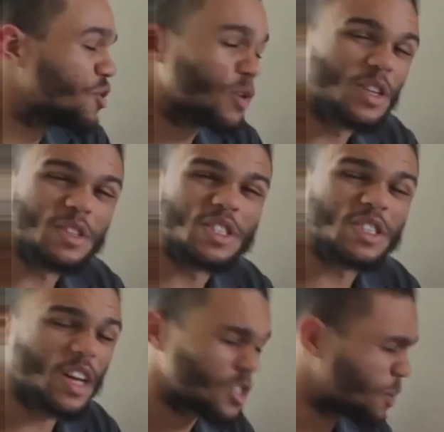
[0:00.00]
So it's
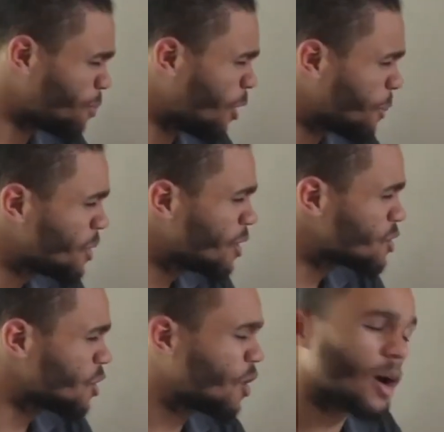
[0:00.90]
such a popular
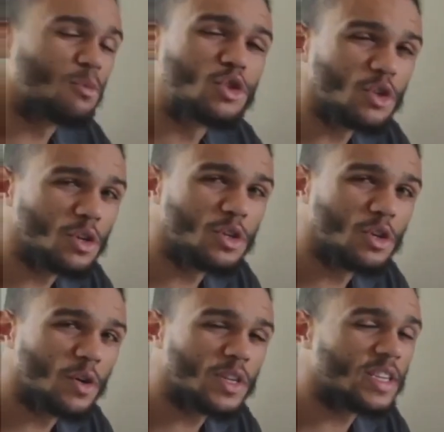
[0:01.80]
song. I'm sure you
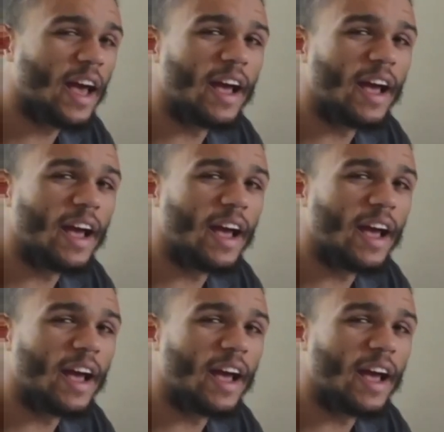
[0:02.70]
know it.